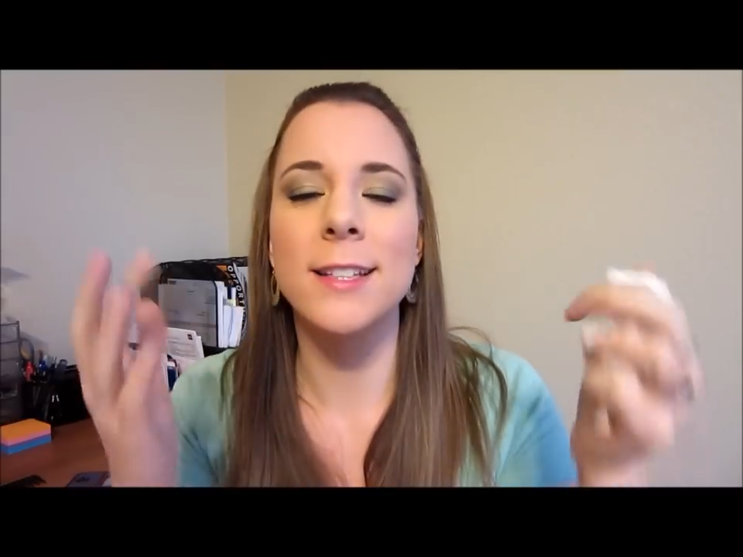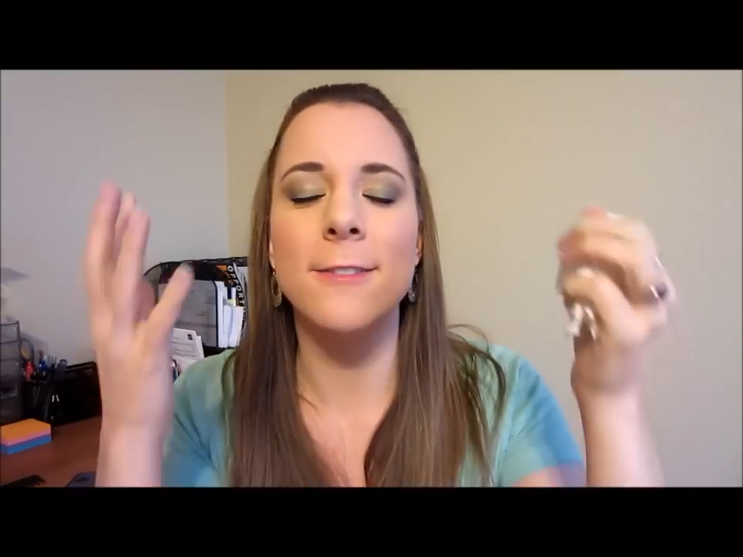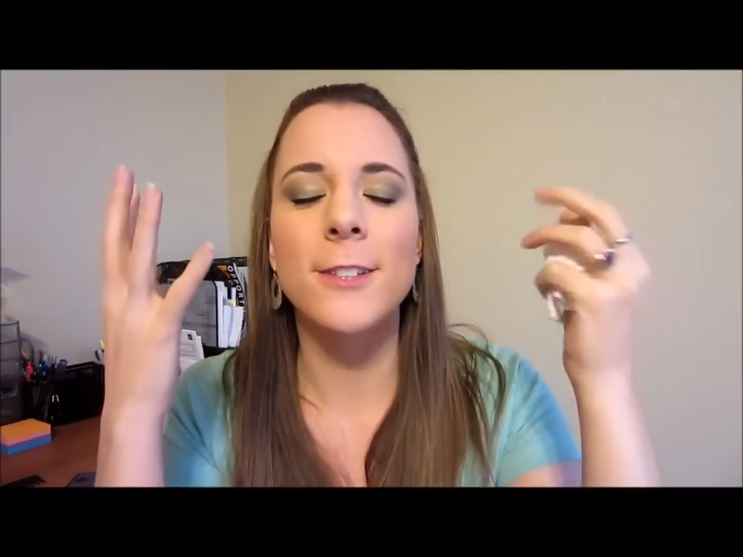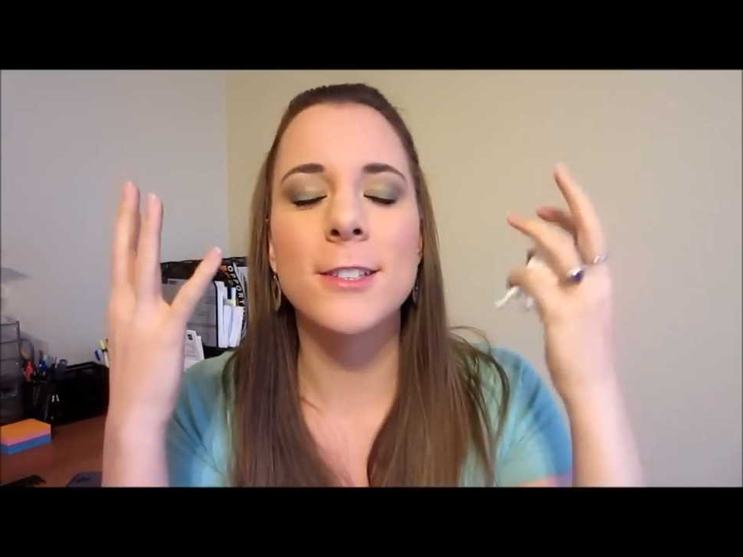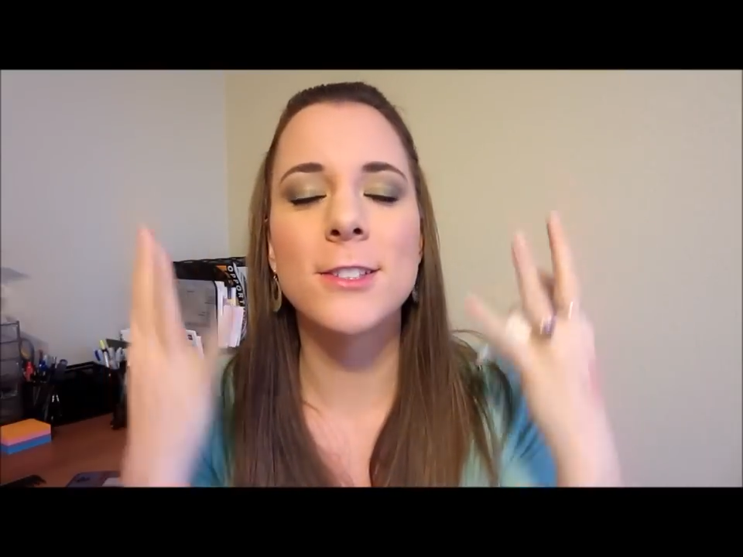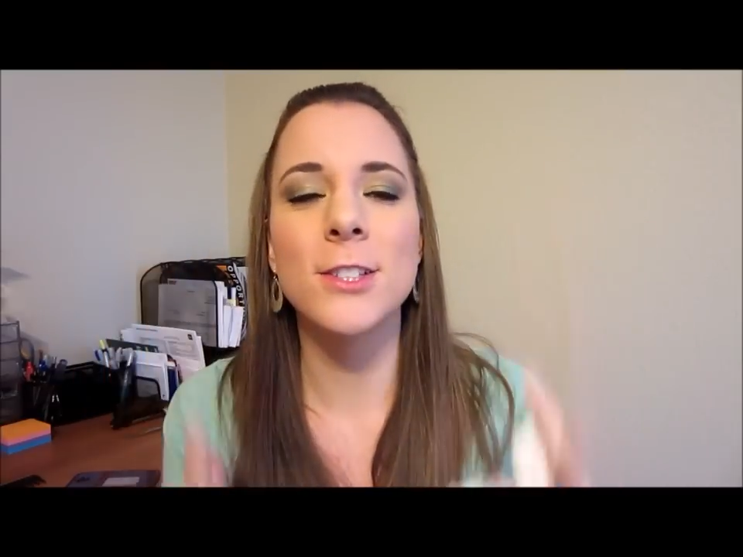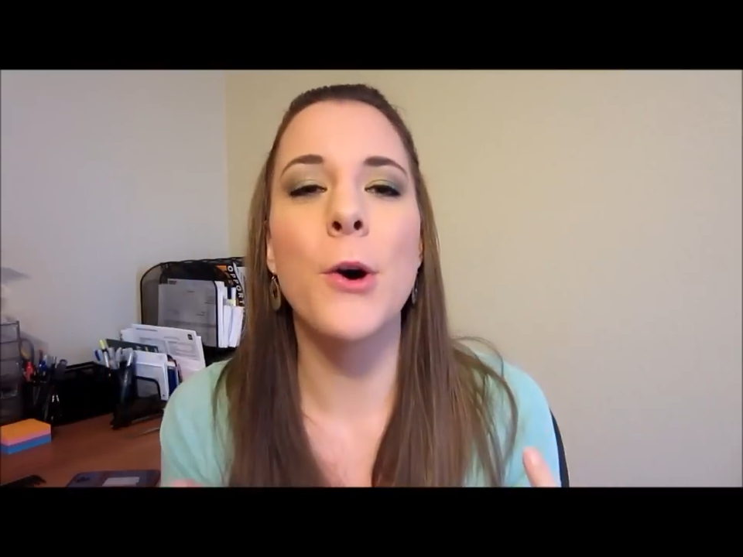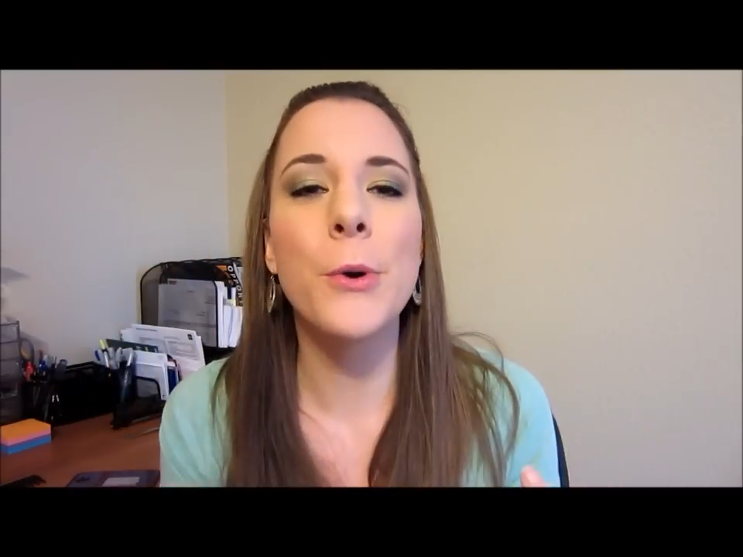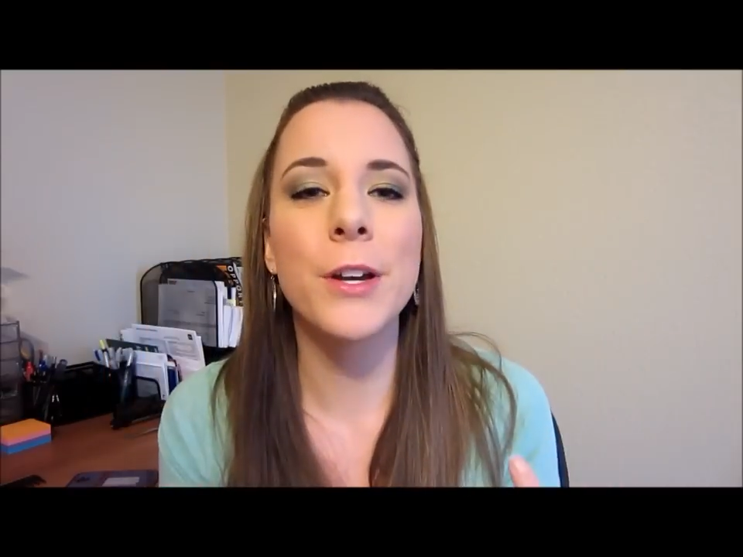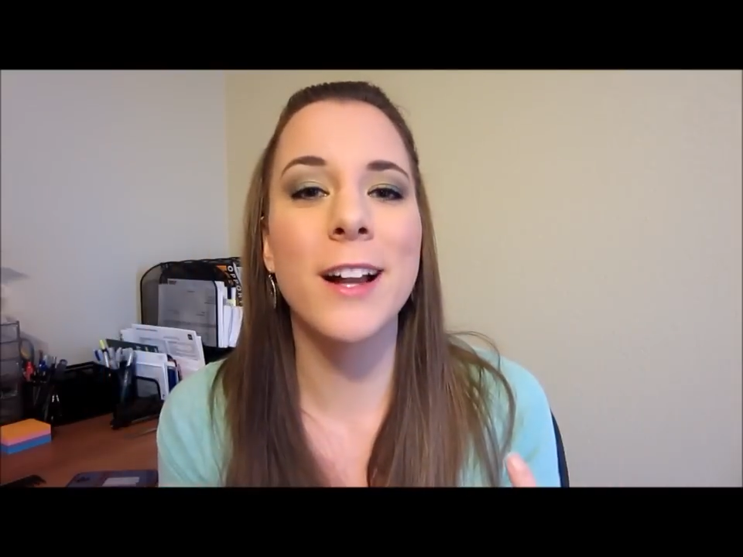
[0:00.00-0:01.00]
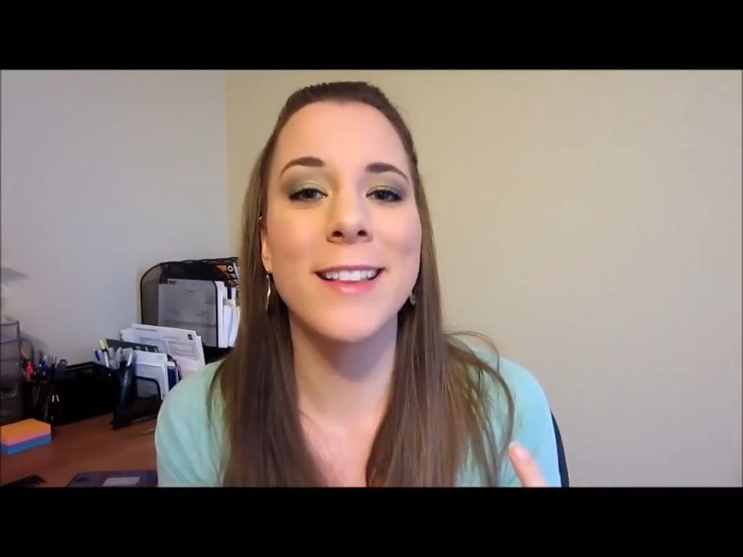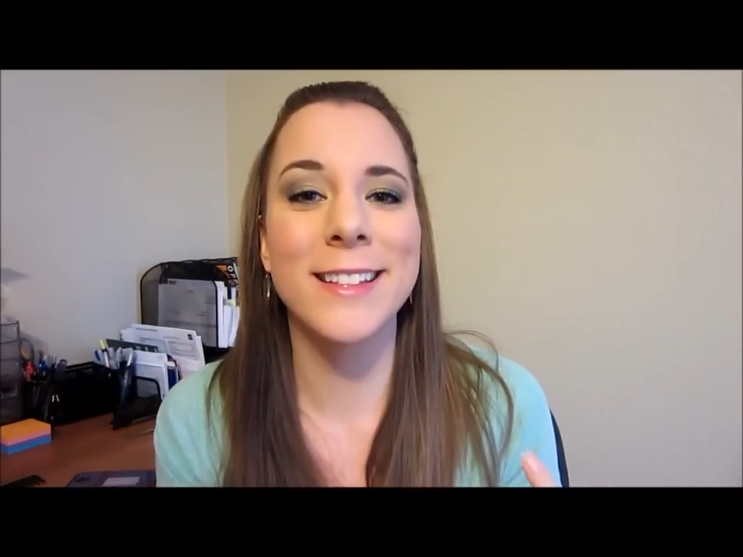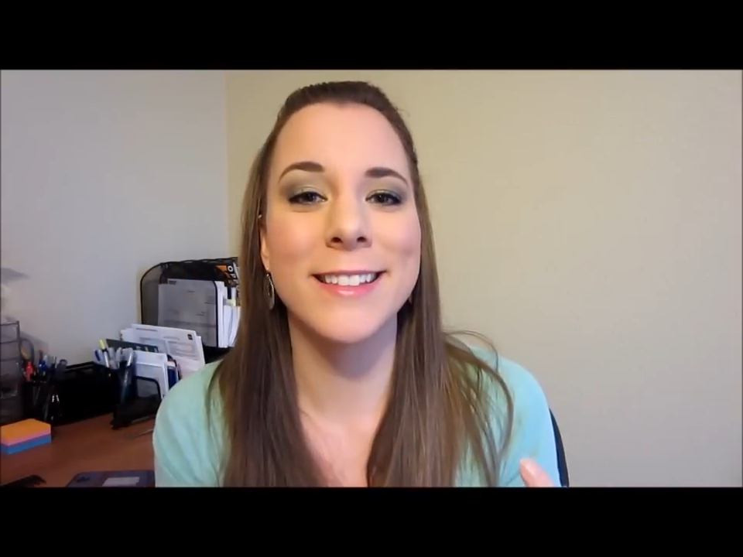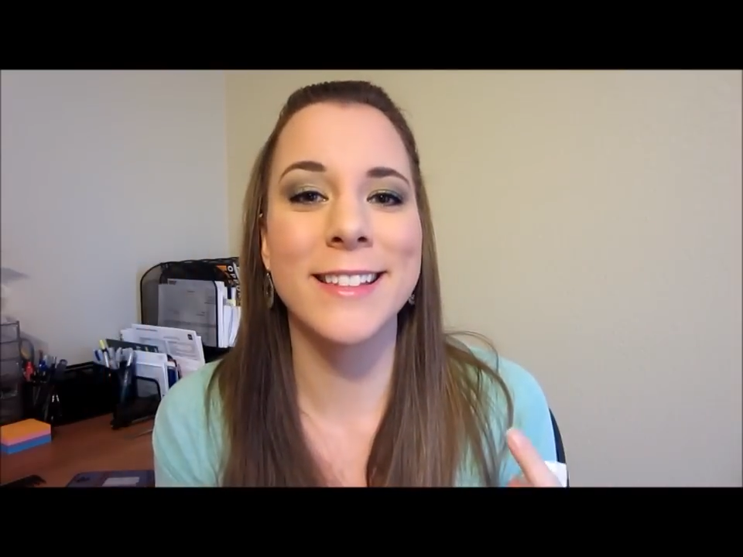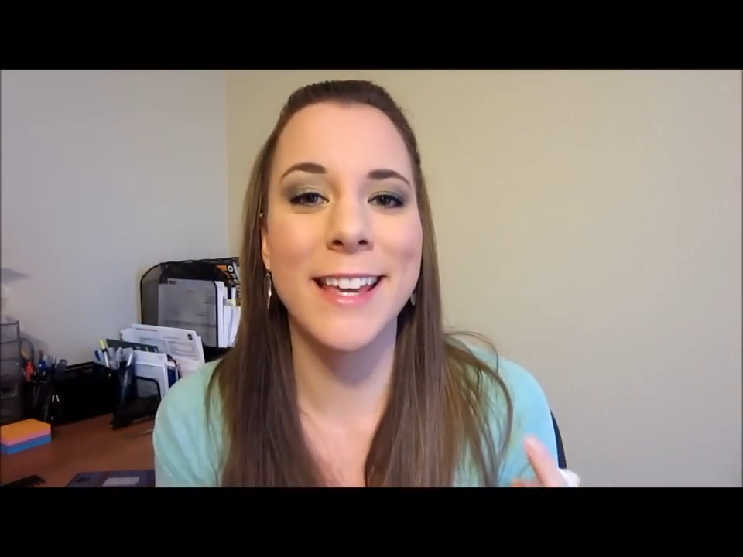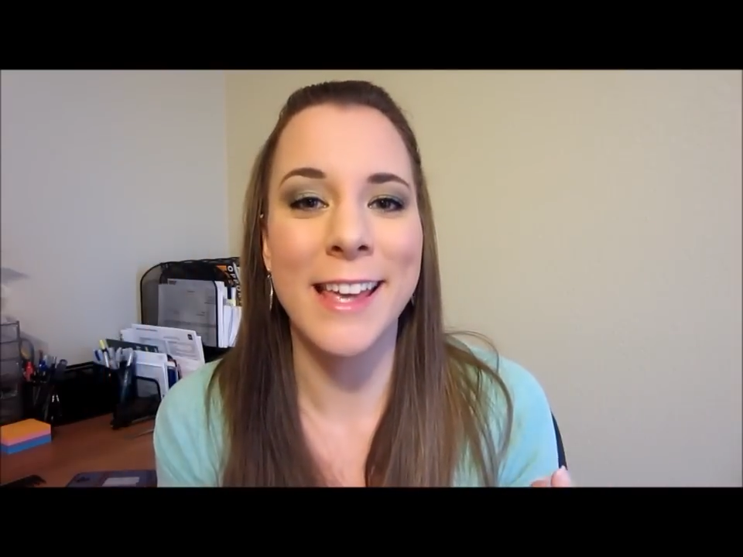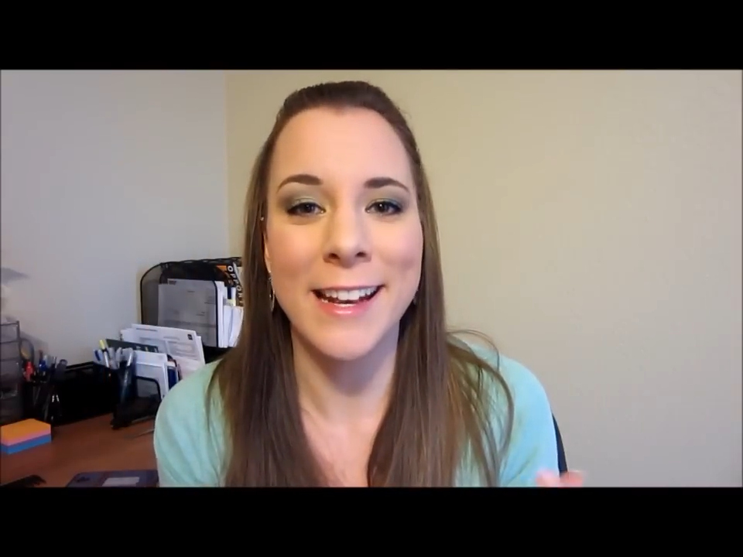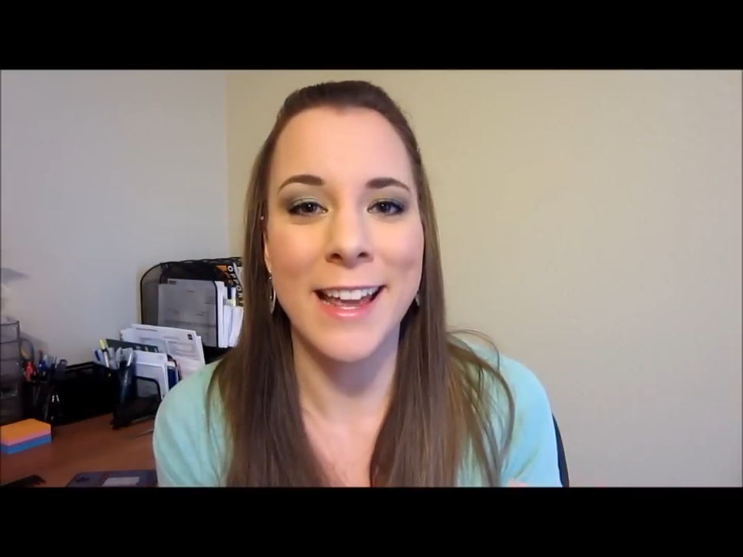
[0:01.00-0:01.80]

It feels so good on the skin